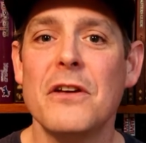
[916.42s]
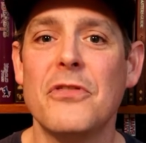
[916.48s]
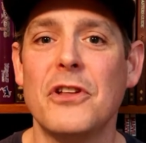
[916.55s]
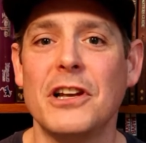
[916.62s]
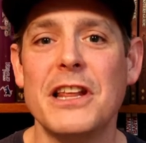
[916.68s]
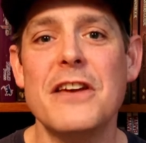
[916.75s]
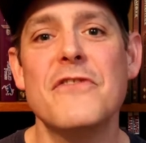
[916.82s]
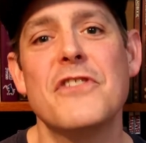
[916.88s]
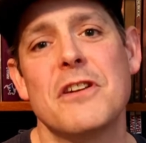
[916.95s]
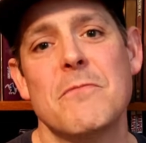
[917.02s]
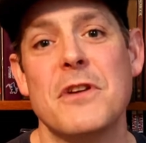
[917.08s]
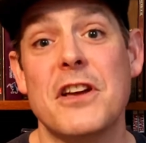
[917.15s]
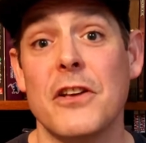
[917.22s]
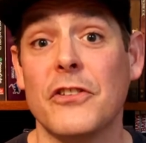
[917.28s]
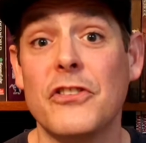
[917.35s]
the living
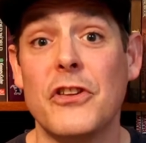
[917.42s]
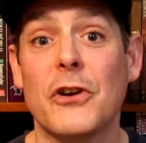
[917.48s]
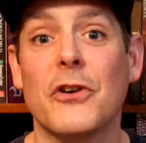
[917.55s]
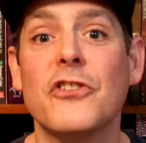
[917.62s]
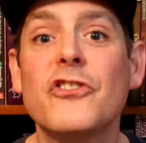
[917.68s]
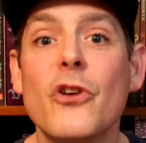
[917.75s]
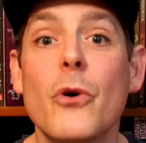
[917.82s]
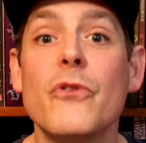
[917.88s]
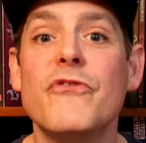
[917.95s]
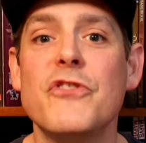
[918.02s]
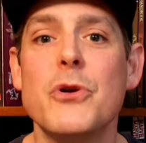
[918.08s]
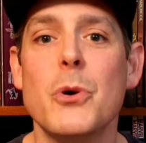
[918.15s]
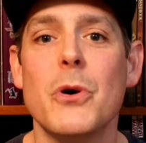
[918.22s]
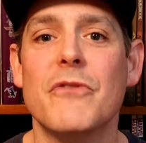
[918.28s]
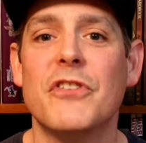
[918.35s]
because there are so
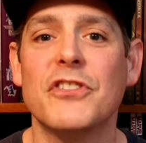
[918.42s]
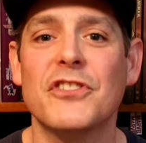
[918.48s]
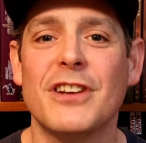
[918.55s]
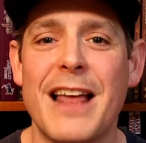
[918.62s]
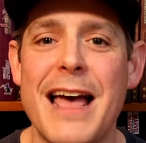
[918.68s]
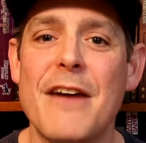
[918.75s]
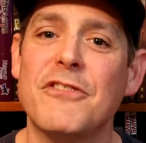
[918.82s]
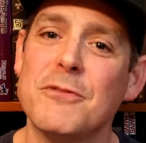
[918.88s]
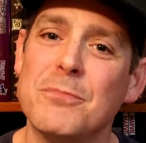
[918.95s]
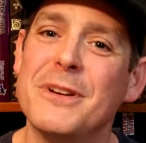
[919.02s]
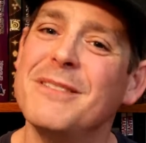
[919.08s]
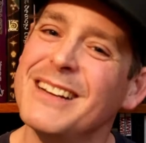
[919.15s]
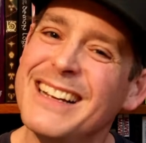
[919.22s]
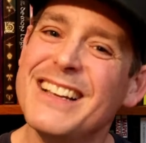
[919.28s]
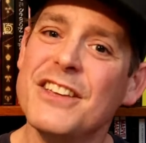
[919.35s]
few of us left,
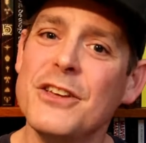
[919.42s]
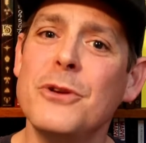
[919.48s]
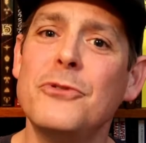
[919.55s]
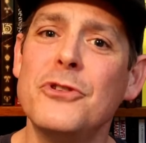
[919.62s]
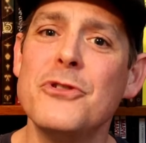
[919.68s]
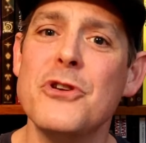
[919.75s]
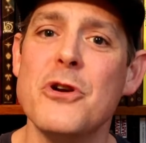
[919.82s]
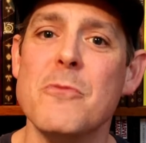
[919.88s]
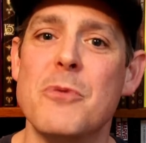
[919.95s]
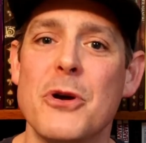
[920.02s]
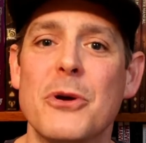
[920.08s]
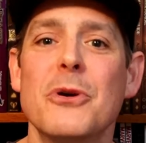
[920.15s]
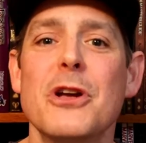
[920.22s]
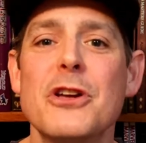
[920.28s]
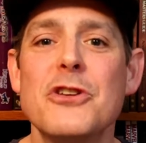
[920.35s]
but you do you,
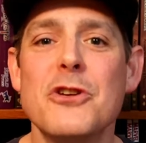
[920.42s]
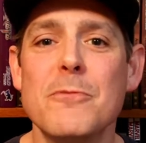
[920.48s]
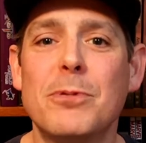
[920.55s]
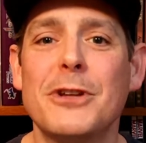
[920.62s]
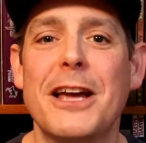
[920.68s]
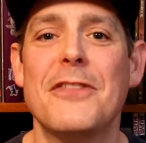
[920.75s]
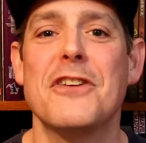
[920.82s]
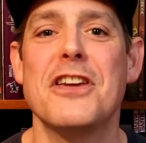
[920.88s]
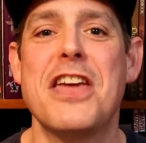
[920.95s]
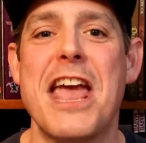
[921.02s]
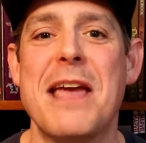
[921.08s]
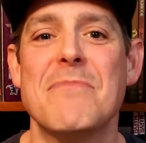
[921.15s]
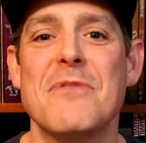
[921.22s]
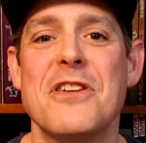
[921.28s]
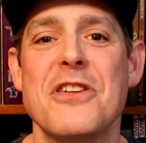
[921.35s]
boo. You play the
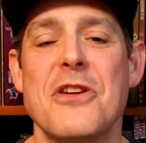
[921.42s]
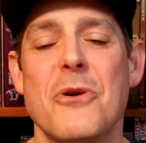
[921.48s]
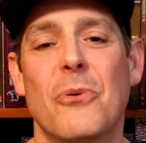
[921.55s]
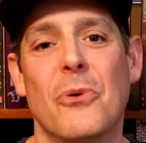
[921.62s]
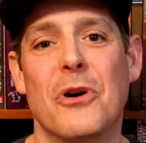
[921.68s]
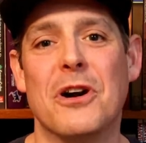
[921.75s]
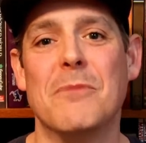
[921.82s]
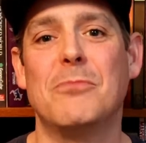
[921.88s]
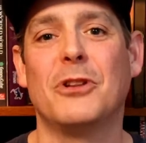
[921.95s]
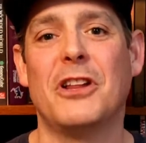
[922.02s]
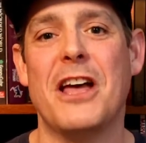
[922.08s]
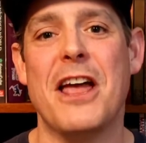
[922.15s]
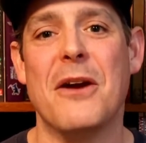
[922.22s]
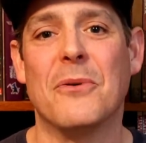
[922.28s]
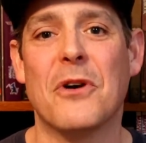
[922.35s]
game that you want to
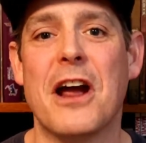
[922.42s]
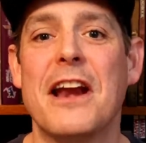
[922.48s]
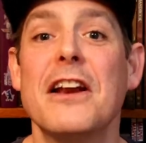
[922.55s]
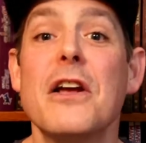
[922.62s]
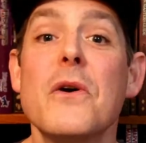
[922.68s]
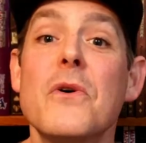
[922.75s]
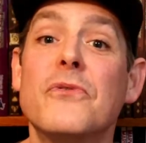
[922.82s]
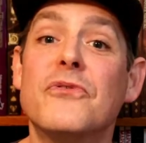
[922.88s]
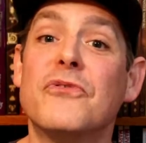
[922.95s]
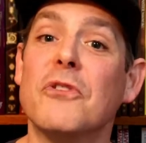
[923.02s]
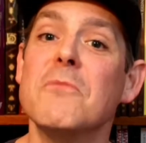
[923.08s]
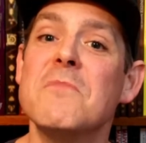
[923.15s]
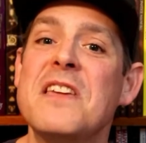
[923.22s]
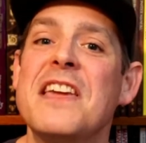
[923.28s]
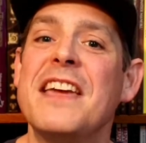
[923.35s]
play, right?
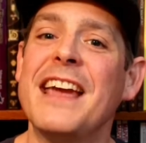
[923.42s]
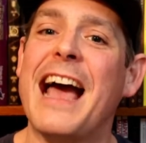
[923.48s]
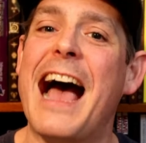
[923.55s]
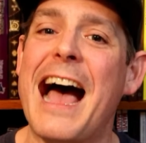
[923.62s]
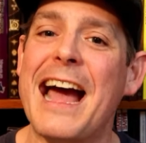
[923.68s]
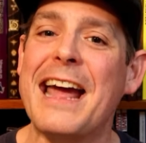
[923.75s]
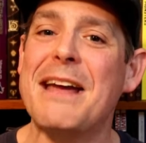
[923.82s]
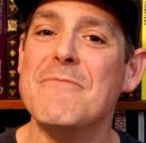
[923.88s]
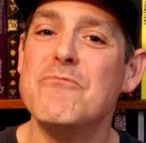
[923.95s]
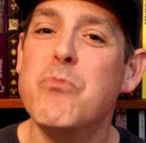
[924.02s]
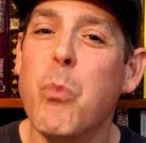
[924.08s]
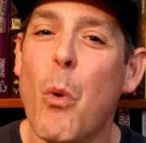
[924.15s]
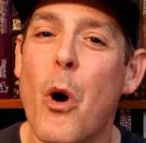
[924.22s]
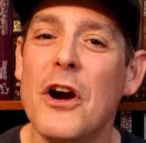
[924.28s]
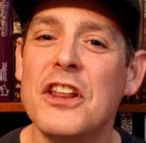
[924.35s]
For me, I
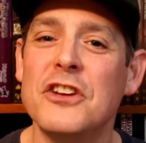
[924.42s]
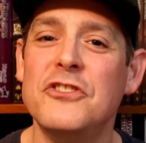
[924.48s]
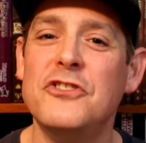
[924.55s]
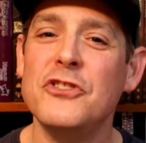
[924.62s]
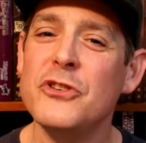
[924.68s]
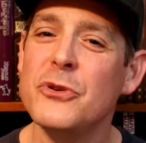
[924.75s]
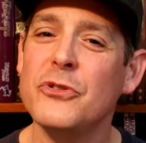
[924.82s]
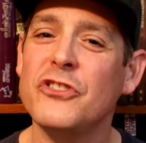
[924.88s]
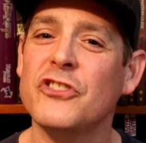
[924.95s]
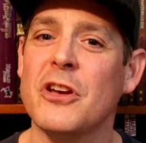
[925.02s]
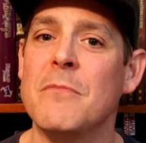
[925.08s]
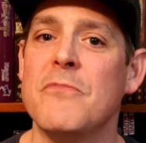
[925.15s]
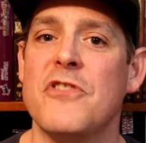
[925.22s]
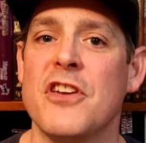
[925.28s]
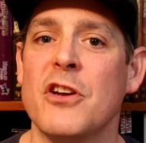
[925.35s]
want to do
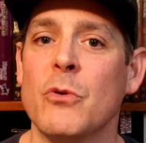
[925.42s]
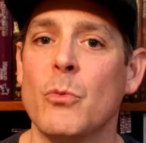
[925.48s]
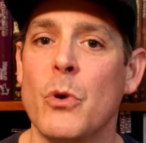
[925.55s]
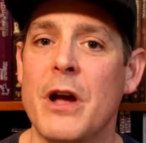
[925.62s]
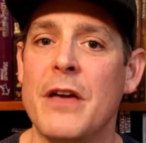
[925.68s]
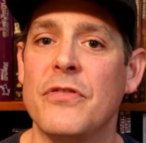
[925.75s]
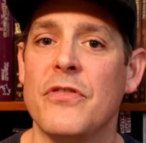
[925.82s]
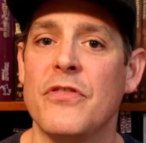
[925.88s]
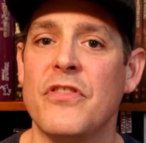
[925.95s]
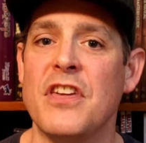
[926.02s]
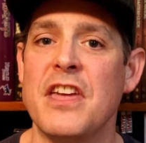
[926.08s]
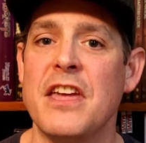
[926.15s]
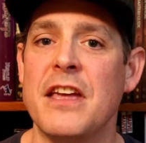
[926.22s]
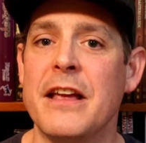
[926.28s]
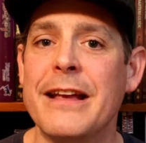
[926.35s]
something with
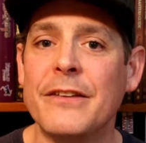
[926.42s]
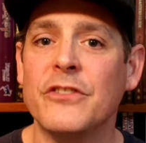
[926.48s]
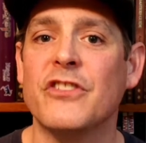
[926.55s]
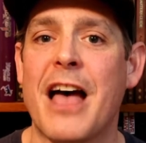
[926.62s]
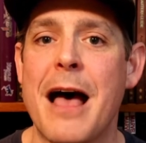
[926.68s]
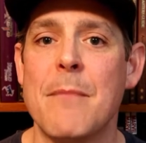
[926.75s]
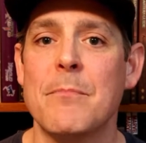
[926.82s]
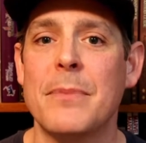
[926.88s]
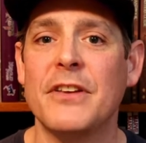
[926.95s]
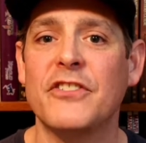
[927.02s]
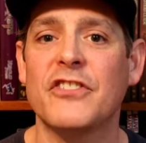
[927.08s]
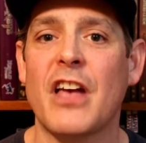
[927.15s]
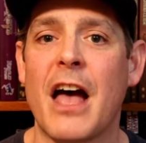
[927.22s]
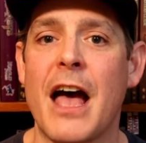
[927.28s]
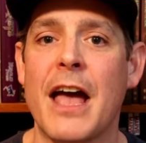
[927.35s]
the
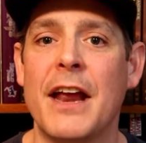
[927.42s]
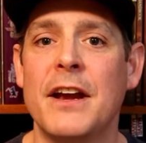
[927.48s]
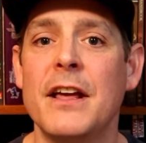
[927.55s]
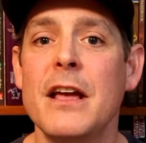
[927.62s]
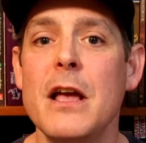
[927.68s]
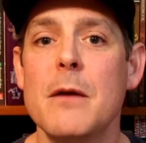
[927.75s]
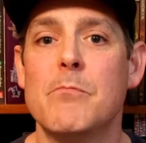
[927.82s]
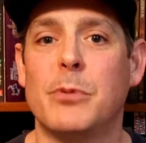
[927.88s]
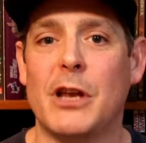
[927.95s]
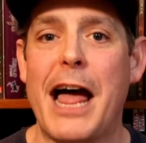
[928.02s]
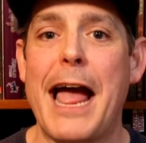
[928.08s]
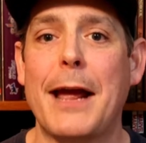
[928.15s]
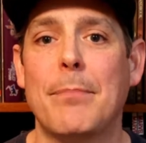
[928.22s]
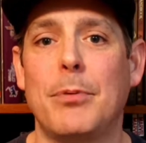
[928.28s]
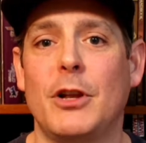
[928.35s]
Zombicide,
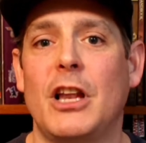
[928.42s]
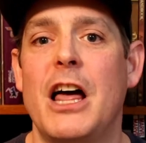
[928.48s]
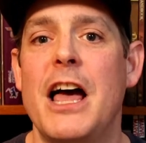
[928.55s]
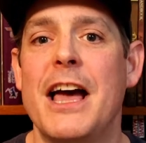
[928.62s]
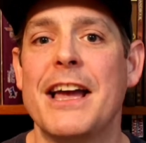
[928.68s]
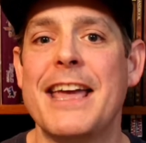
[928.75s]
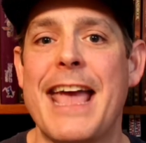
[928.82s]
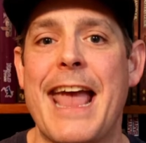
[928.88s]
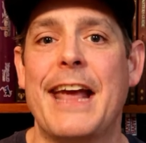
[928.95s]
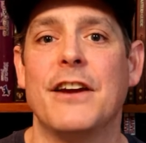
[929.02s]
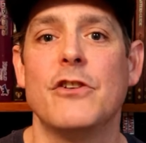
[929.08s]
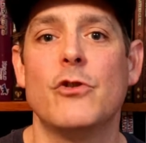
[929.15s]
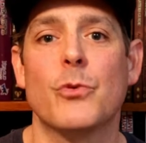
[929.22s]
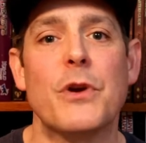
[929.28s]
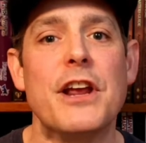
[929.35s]
Black Plague,
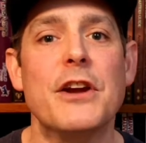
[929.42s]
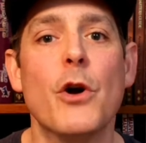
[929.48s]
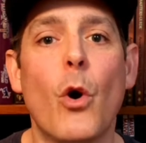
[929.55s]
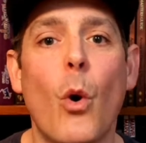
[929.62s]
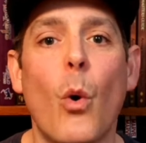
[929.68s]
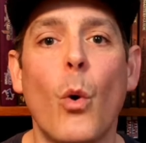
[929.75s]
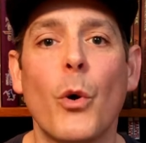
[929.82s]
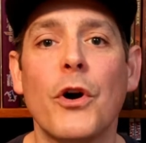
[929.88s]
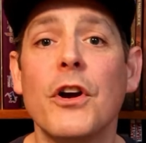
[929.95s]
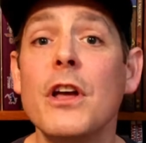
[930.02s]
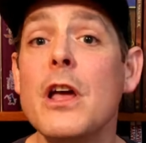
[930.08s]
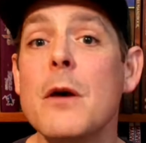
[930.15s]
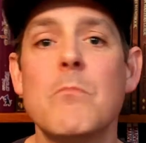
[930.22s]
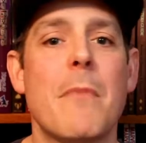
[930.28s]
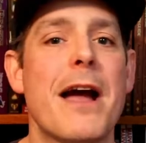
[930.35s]
and Green Horde.
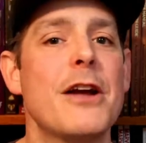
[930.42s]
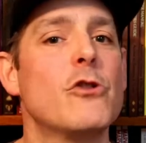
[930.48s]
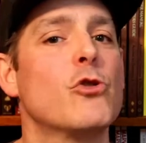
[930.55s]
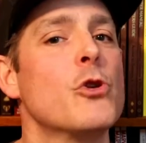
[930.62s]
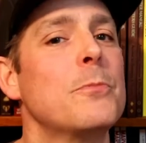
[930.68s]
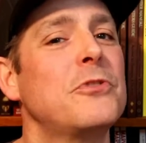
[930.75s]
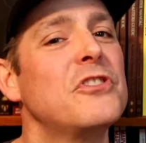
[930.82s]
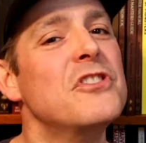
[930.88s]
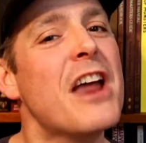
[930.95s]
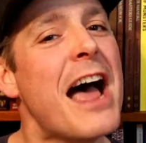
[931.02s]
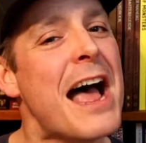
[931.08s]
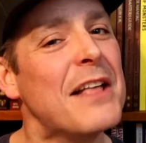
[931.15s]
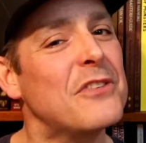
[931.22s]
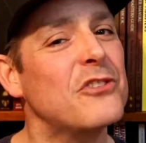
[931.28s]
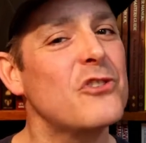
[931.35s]
My group's
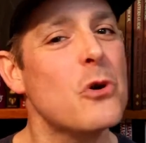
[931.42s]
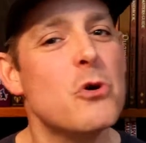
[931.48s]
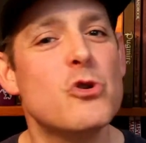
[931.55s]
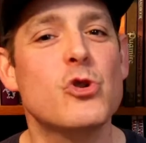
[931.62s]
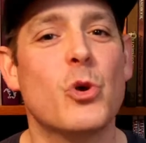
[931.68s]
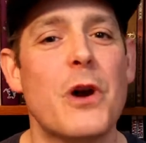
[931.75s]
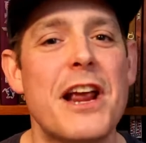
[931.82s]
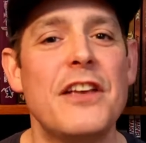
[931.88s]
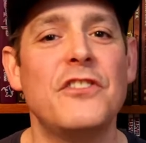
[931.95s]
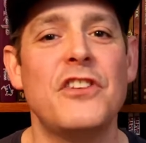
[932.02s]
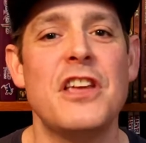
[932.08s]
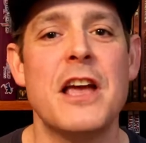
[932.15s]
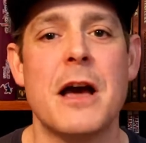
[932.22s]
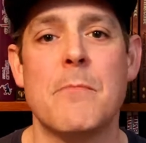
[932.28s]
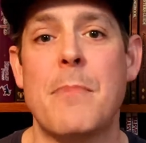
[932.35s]
not so
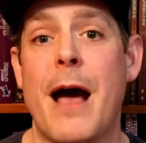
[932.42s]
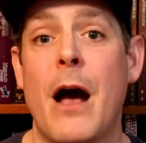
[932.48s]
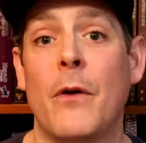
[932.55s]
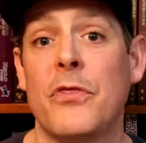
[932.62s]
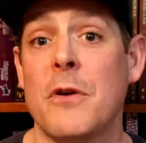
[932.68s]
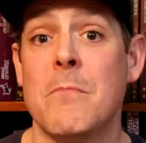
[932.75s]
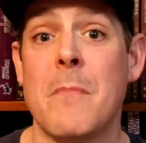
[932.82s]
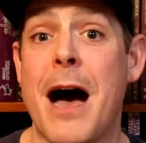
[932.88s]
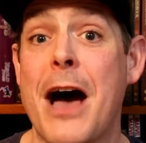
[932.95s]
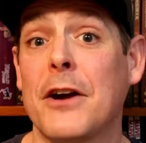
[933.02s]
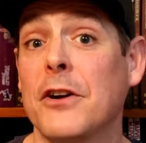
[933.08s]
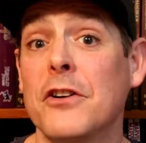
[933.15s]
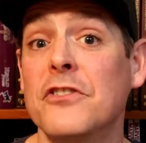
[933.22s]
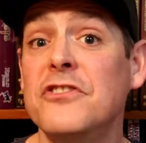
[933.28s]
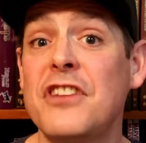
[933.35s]
crazy about the
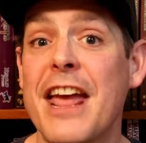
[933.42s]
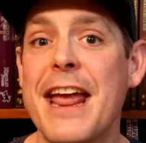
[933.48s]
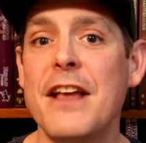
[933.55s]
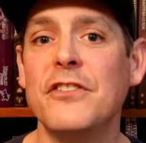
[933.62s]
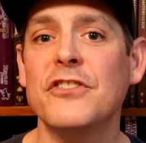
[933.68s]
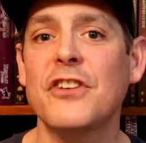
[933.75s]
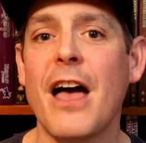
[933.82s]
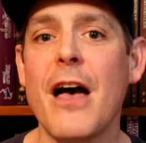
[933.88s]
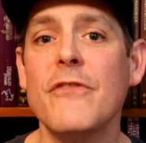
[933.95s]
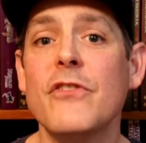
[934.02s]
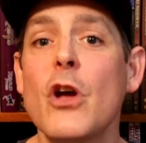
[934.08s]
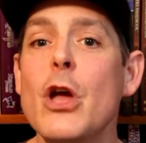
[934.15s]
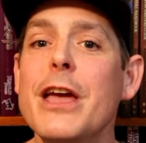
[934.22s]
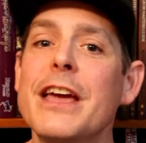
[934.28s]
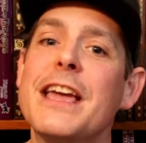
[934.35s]
modern day
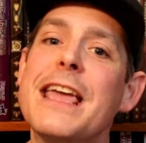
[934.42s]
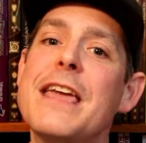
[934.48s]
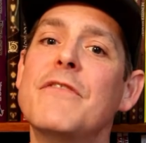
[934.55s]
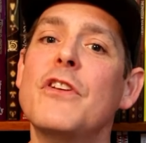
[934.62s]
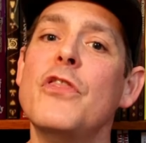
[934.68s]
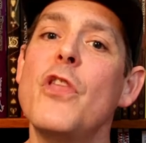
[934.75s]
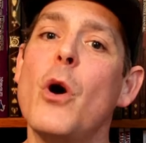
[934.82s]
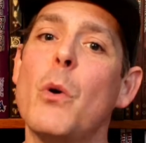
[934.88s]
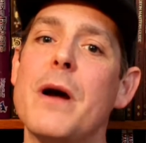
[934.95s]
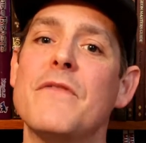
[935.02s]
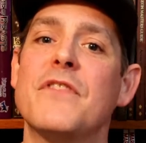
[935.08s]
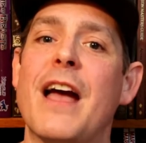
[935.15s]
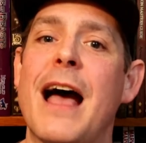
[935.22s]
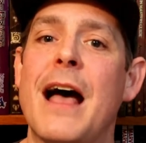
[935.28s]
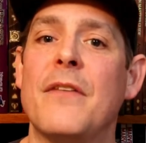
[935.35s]
stuff, even though
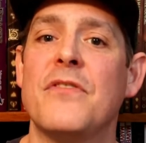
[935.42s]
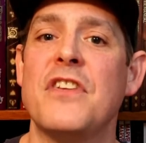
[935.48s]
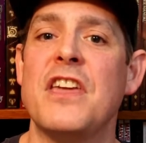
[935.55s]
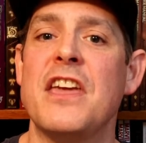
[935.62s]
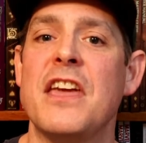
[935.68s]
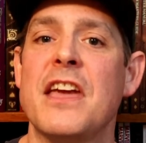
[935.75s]
I've got